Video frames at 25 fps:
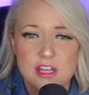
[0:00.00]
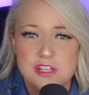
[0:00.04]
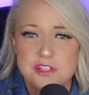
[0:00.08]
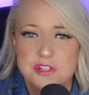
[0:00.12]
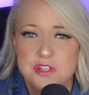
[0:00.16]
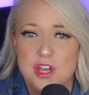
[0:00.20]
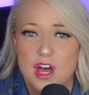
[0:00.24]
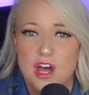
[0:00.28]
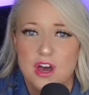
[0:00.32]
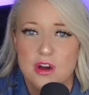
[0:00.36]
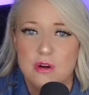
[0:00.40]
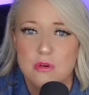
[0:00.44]

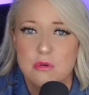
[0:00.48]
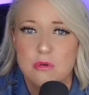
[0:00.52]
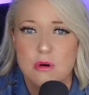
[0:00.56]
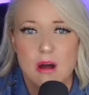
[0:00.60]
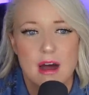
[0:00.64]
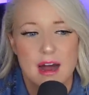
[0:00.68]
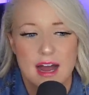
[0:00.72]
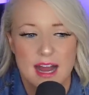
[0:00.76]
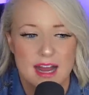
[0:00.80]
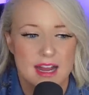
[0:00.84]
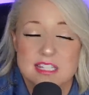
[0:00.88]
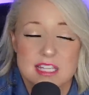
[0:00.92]

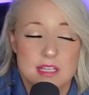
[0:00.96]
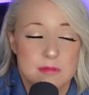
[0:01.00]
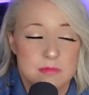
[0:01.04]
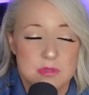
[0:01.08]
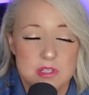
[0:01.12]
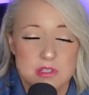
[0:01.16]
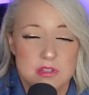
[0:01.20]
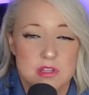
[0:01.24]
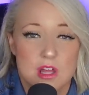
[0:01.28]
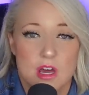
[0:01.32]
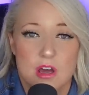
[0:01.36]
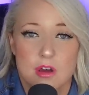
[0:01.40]
So it
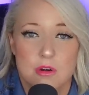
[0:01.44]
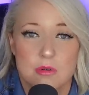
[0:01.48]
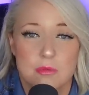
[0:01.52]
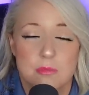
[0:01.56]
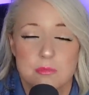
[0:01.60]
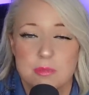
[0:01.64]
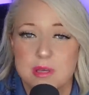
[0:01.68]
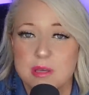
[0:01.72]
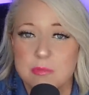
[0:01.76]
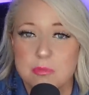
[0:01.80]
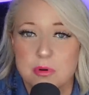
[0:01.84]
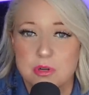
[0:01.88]
seems as
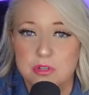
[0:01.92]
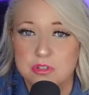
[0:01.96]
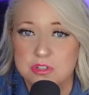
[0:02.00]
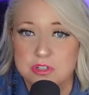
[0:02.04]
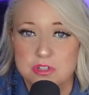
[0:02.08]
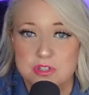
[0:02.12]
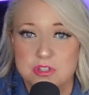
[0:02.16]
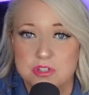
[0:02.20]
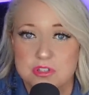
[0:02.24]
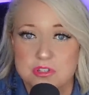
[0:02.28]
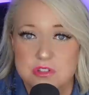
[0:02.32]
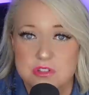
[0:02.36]
though people
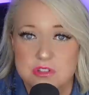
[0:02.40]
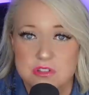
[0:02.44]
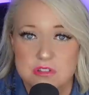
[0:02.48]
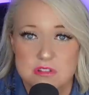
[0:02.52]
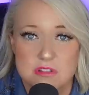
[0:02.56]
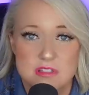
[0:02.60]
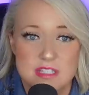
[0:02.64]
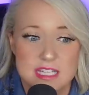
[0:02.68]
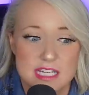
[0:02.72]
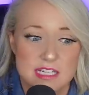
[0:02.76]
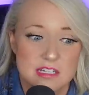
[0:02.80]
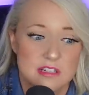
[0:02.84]
just
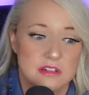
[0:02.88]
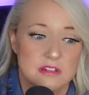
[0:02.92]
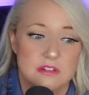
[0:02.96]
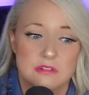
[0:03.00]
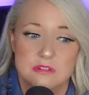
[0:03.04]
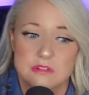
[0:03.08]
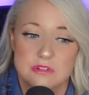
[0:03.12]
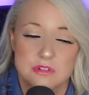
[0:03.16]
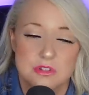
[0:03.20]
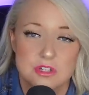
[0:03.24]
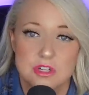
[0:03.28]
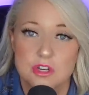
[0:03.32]

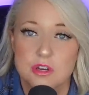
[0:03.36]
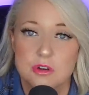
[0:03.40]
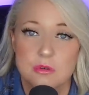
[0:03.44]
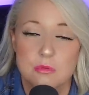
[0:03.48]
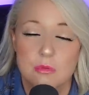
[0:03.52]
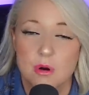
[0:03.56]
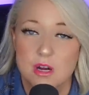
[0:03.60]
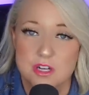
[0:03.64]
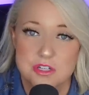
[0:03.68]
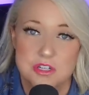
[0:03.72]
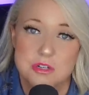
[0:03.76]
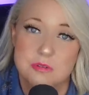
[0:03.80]
didn't
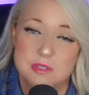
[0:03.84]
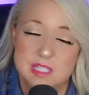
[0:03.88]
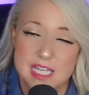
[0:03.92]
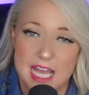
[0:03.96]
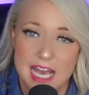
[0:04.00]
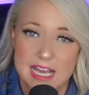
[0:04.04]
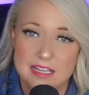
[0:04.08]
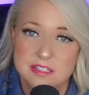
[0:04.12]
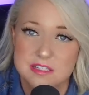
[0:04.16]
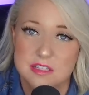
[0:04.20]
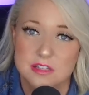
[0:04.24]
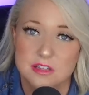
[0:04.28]
do what she was
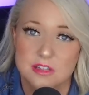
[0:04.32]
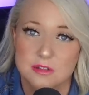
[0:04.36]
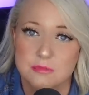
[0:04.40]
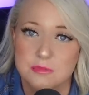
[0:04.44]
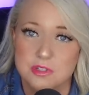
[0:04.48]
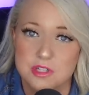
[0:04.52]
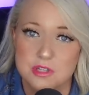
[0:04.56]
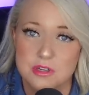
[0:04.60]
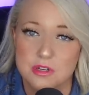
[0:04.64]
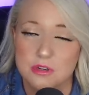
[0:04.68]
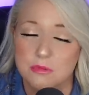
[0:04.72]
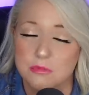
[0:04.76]
asking
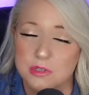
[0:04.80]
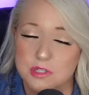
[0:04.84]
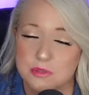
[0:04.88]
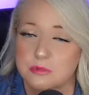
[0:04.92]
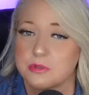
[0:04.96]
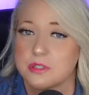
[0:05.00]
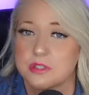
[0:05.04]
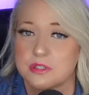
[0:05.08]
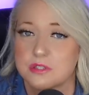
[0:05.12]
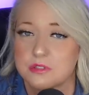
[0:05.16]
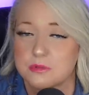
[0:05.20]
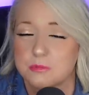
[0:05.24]
them to do,
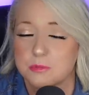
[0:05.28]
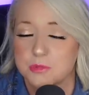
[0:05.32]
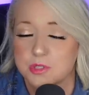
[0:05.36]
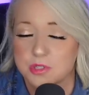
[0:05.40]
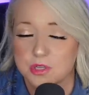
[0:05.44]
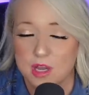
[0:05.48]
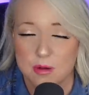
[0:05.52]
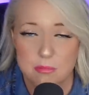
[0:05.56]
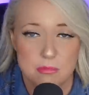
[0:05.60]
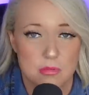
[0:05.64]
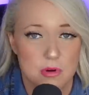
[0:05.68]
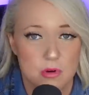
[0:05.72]
which was
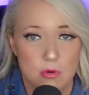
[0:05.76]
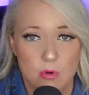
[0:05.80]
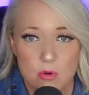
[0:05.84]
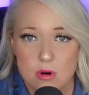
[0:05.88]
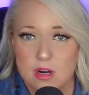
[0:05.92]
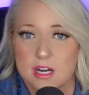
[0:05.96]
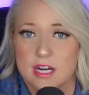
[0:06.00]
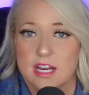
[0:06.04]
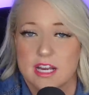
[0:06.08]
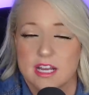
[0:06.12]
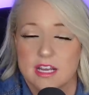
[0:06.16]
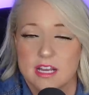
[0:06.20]
stop
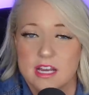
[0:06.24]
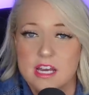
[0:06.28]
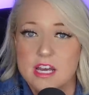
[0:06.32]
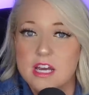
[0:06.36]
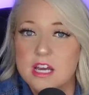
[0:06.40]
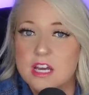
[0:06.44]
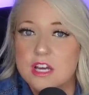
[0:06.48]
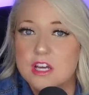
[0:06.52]
recording.